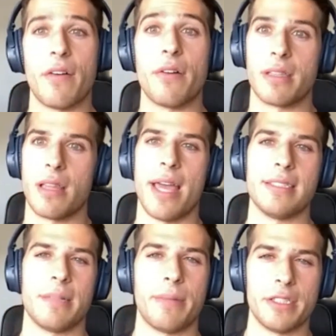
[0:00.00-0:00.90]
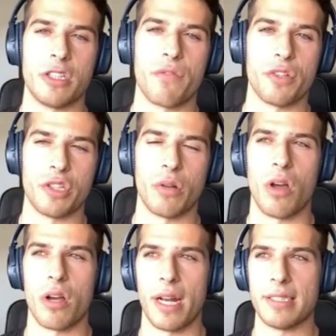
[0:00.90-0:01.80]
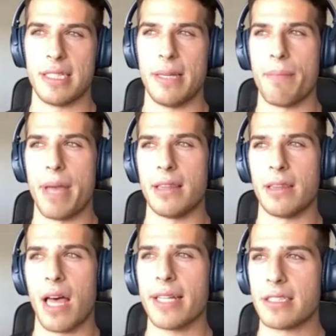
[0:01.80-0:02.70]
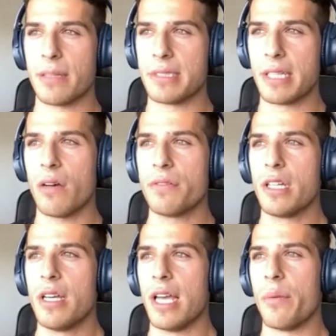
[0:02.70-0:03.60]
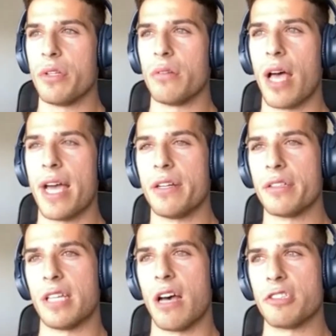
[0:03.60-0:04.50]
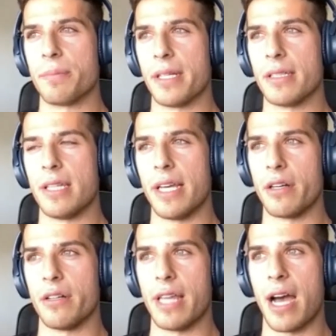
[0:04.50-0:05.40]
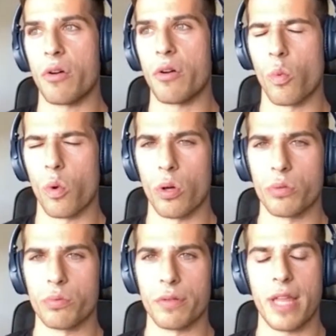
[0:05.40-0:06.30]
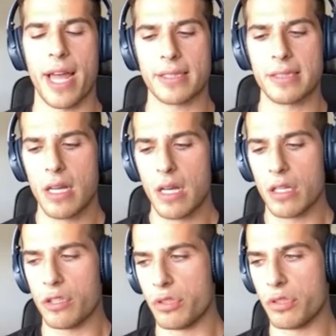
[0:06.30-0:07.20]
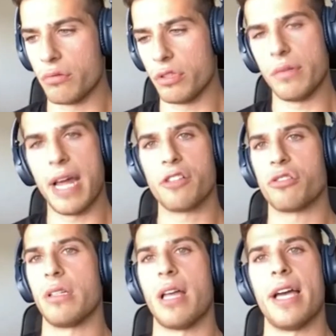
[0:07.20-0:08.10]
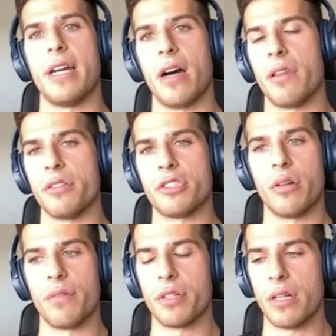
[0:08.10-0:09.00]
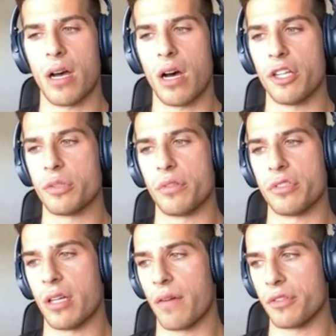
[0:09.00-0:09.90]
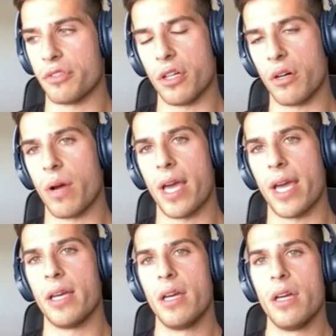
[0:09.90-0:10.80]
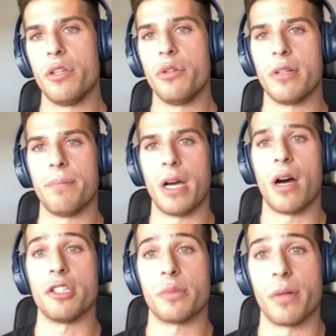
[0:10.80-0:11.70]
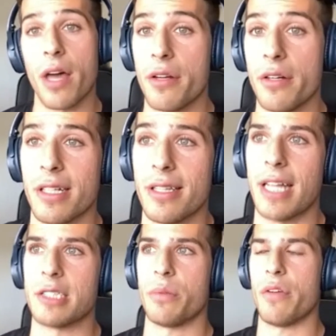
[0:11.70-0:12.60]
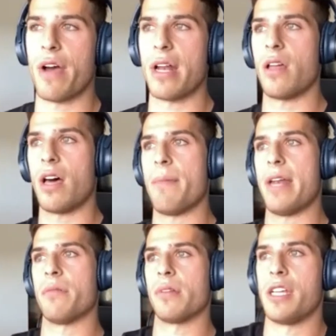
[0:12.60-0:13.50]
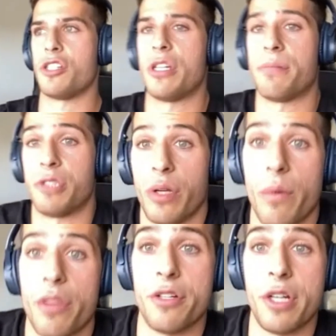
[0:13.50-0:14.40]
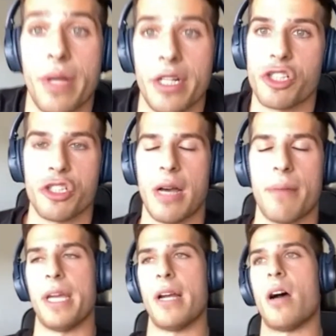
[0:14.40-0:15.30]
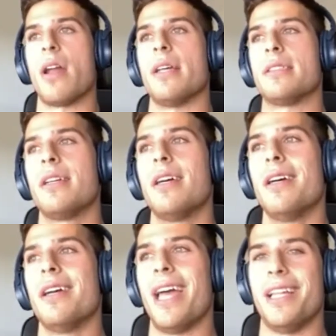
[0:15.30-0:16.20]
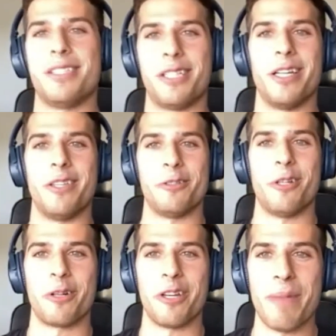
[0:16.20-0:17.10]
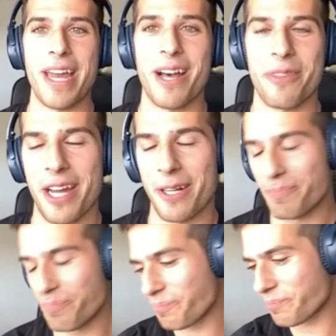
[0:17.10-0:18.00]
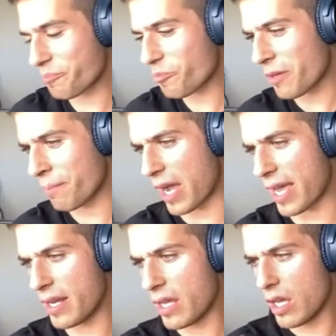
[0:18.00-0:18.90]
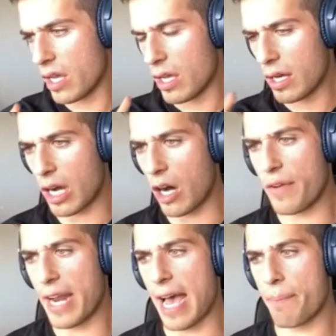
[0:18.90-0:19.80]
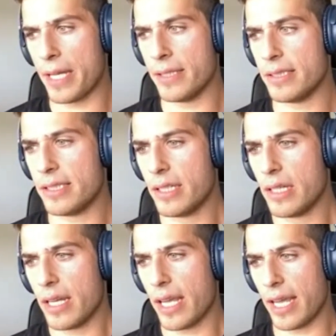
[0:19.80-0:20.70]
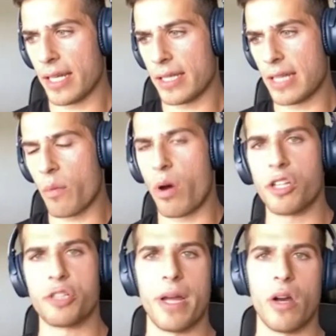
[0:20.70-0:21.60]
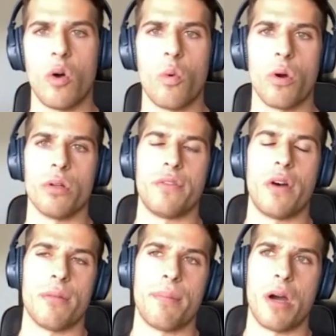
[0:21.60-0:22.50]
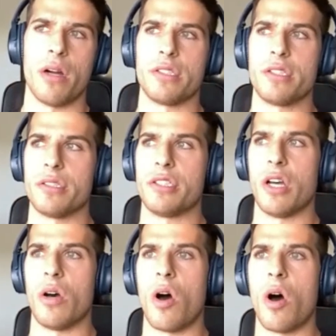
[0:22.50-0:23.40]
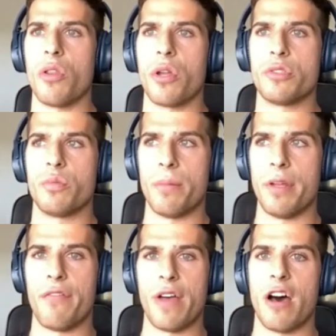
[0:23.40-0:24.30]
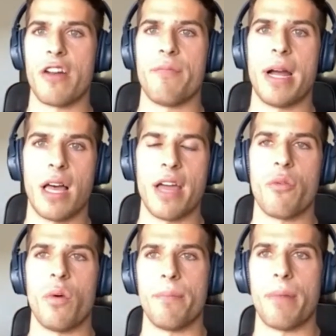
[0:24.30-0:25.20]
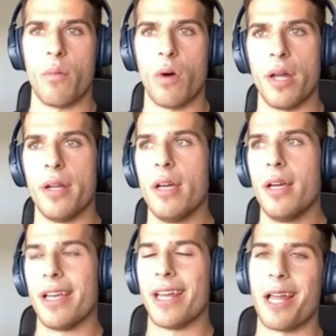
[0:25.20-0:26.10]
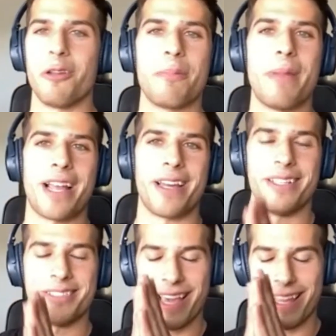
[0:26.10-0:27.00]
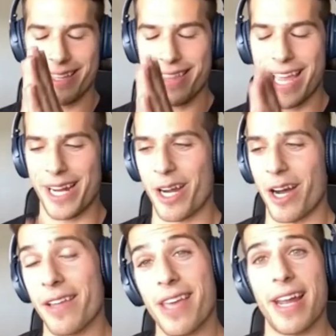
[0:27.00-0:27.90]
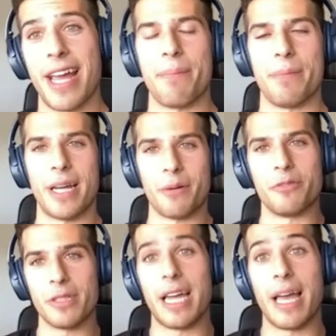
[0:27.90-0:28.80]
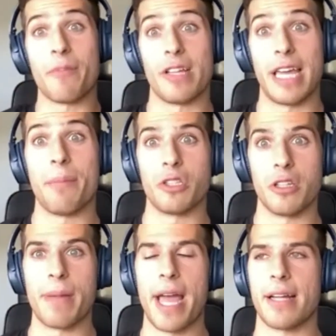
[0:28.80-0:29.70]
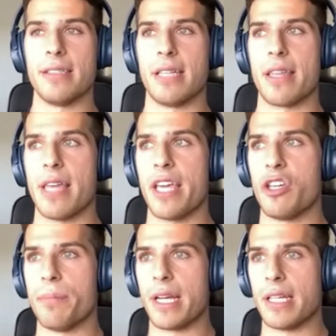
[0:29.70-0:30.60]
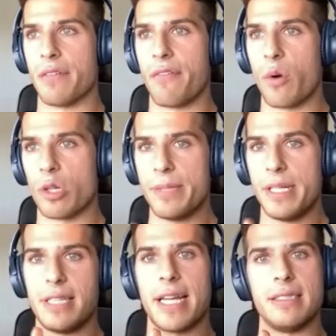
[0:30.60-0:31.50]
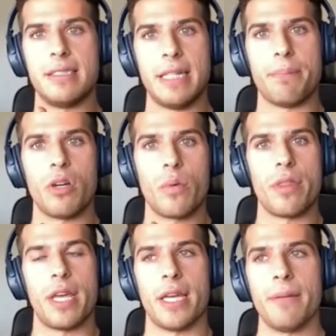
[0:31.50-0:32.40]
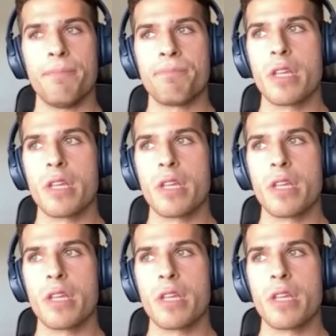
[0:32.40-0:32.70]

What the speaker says: I was lying to myself for so long, and I see men lying to themselves. And when you lie to yourselves, because the inner and the outer world reflect, you naturally lie to others. So if you're not honest with yourself, there's no way you can be honest with others. And that's when you find a lot of men in relationships doing what they're doing and just not being honest. Hence, there's no good men out there. But COVID happened, and I watched my whole world fall apart. So all those women fell out of my life one by one. And I look back and I say, thank God that happened. I'm really able to look back and say thank you, because it forced me to take a deep look within.